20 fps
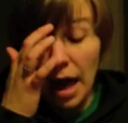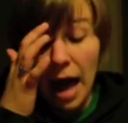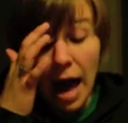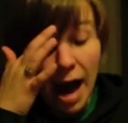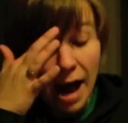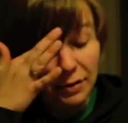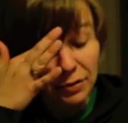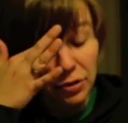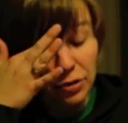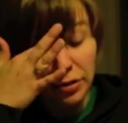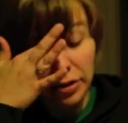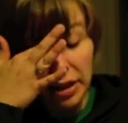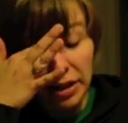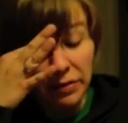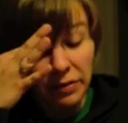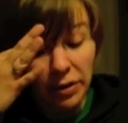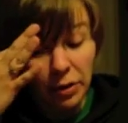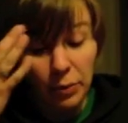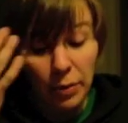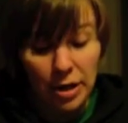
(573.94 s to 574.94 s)
After
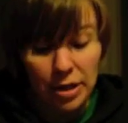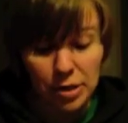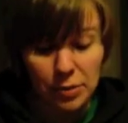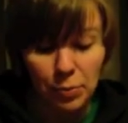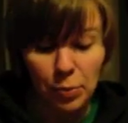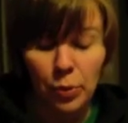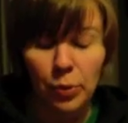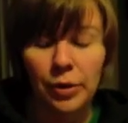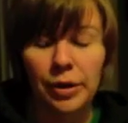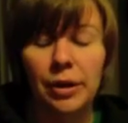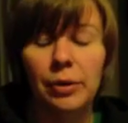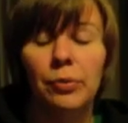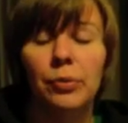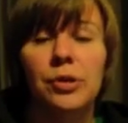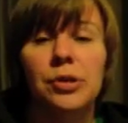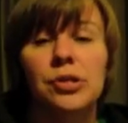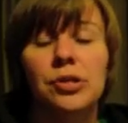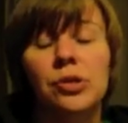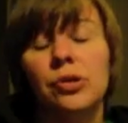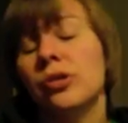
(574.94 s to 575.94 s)
leaving West Point,
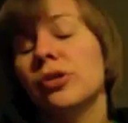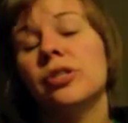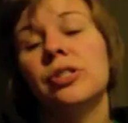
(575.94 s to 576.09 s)
Whistler